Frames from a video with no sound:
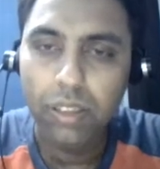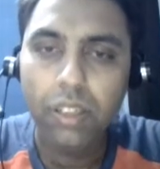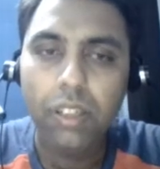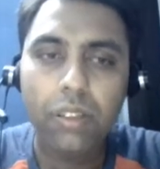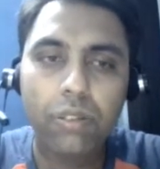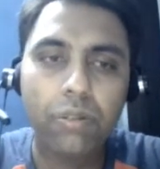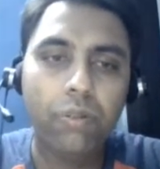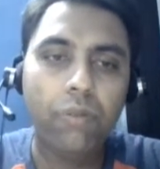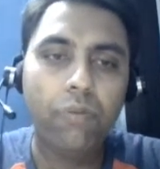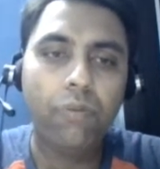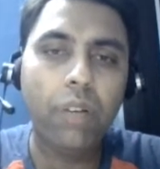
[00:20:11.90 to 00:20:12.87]
So
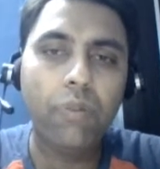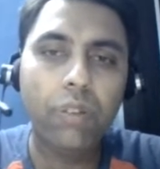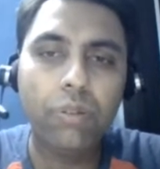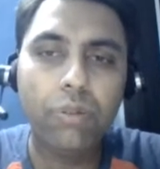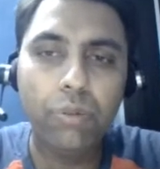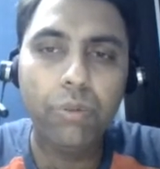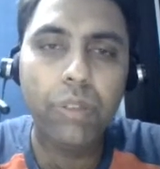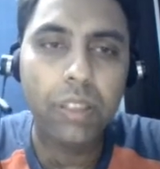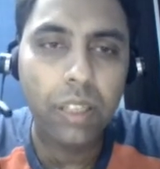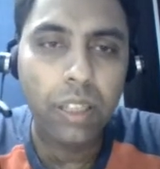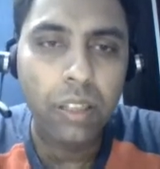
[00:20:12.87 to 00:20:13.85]
what I want to do is
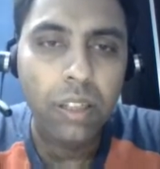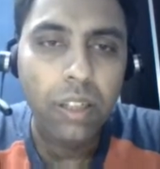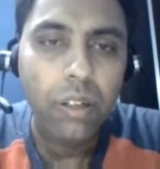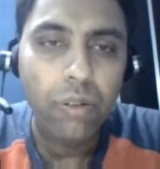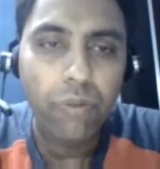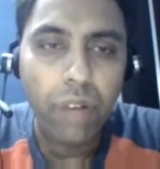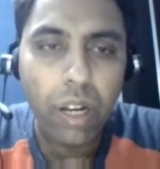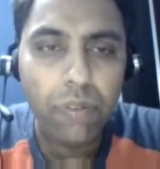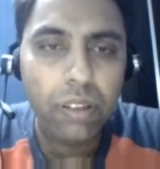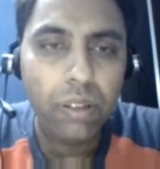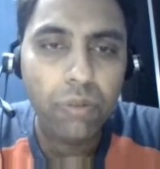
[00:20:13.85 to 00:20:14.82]
then wherever
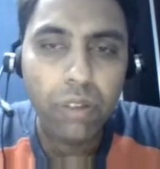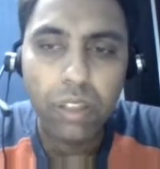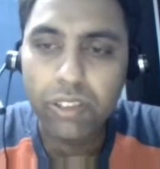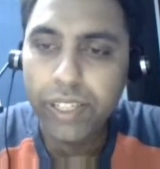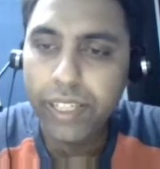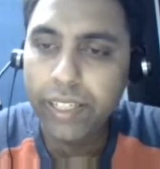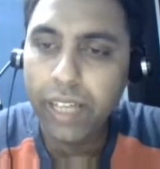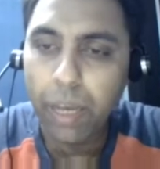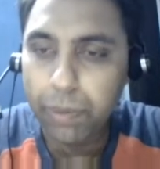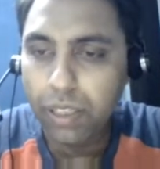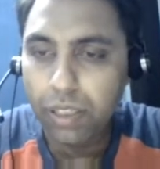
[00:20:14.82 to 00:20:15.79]
the word training
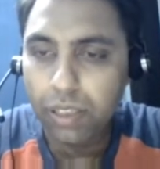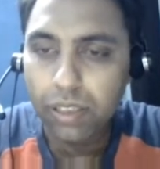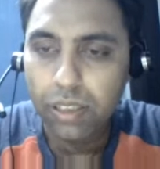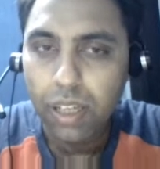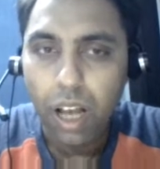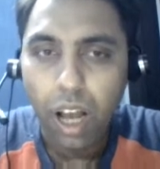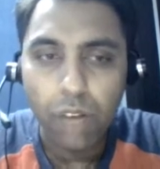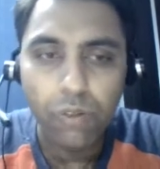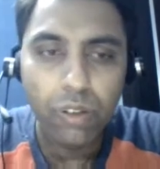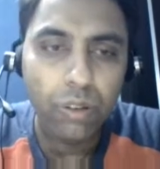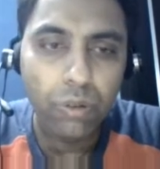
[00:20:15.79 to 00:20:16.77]
appears, I
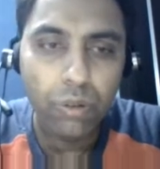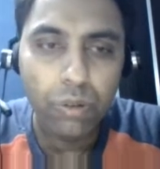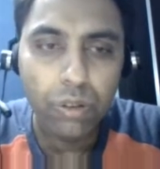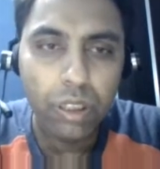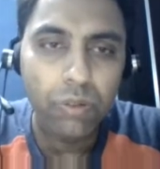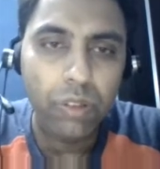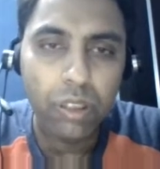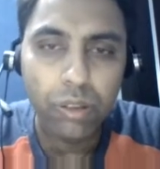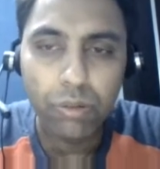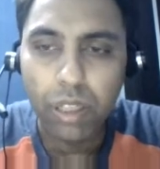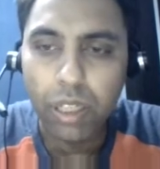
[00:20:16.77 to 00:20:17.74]
want to go 3 words to
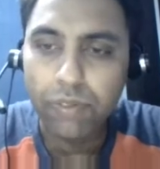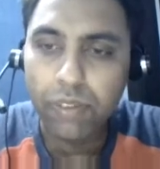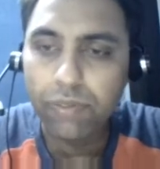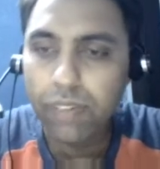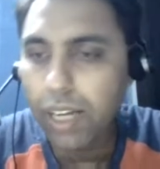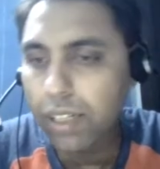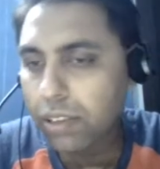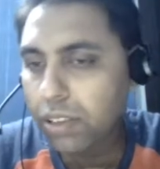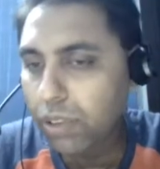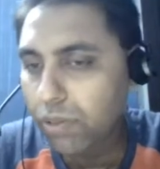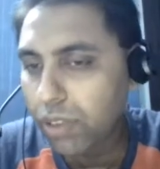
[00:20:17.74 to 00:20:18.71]
the left of that and
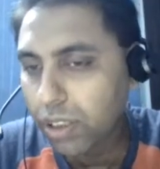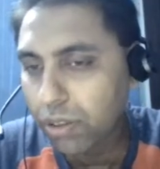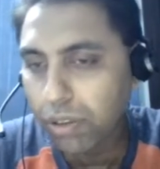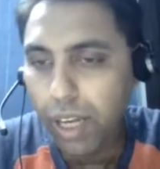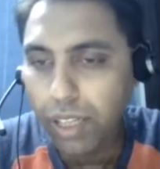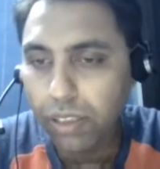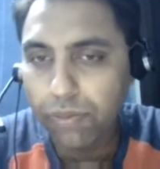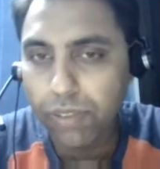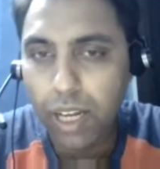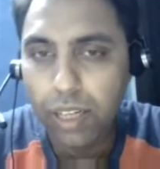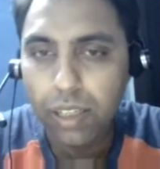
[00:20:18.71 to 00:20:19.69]
3 words to the right of
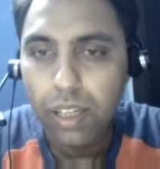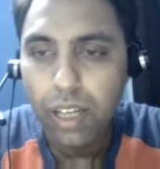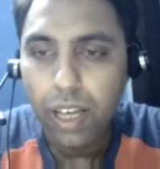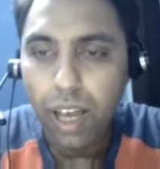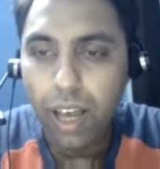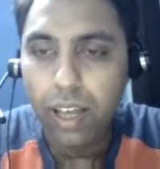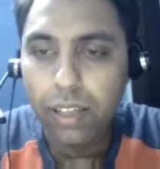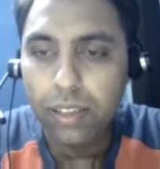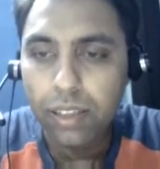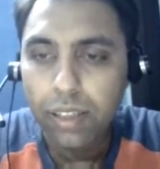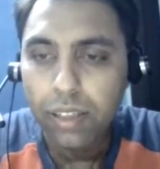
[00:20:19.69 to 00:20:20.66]
that and
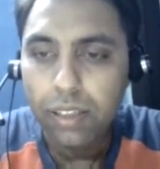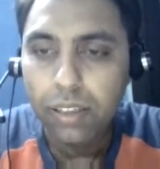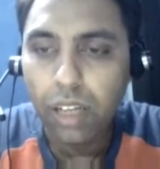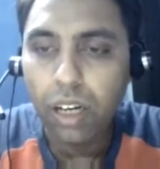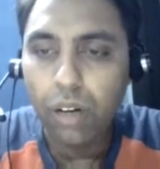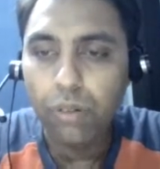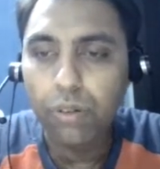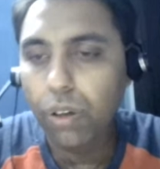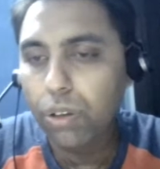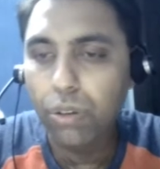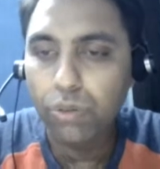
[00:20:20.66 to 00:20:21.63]
chunk out
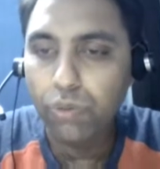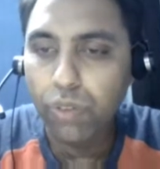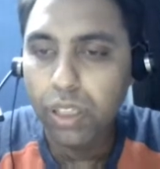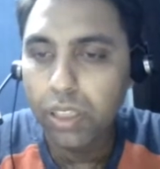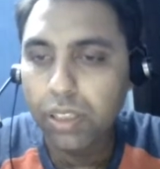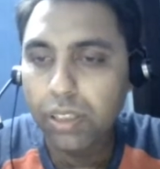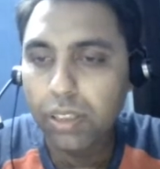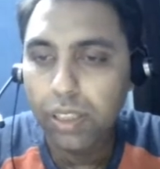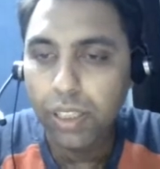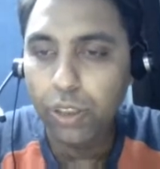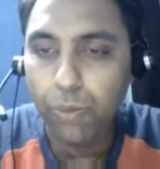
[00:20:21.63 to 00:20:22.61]
all those words
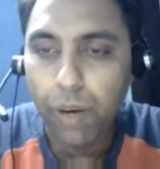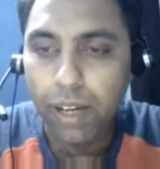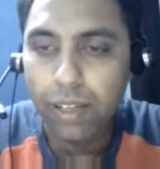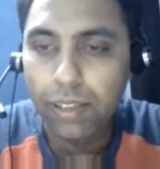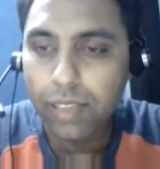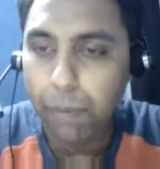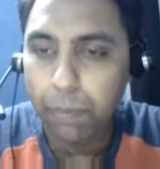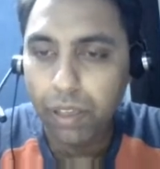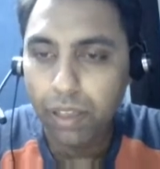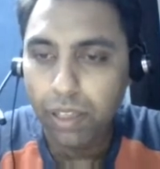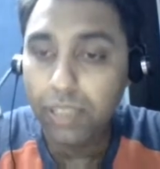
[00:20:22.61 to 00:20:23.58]
into my sample.
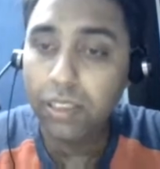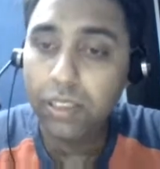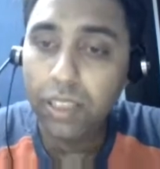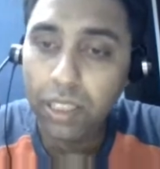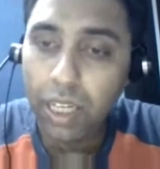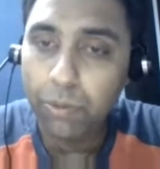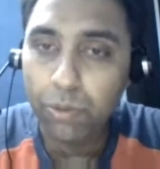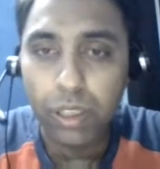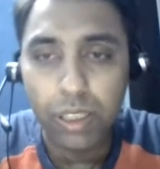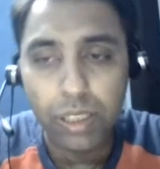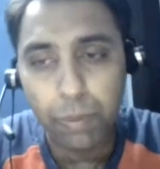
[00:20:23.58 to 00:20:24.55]
Essentially I'm doing
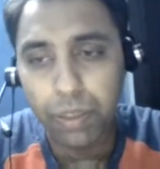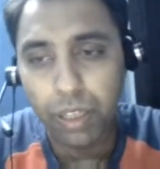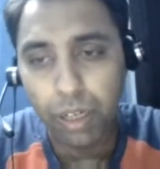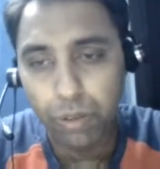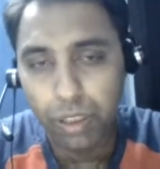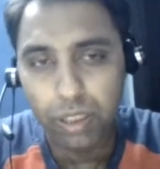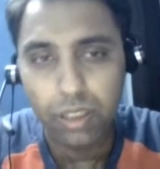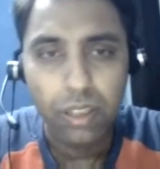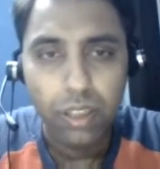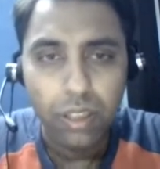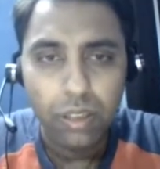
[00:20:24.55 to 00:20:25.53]
a sampling out here.
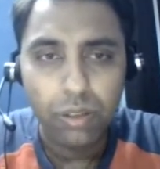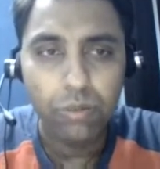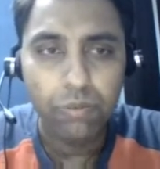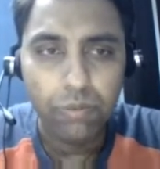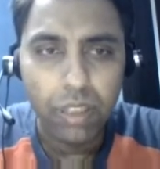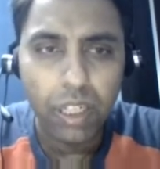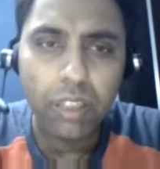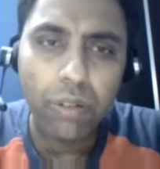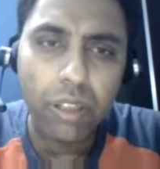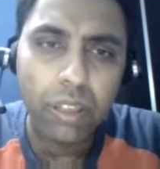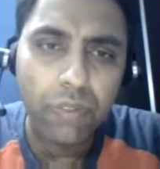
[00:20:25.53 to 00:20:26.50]
So let us look
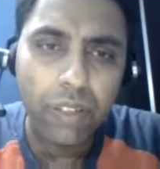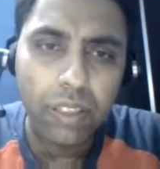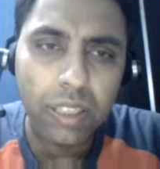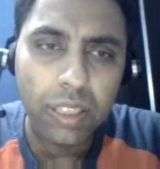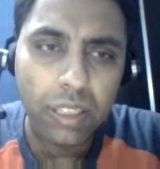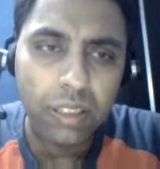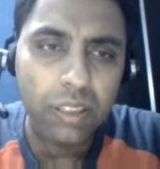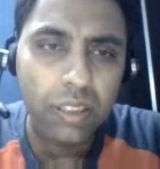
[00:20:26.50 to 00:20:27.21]
at the first sentence.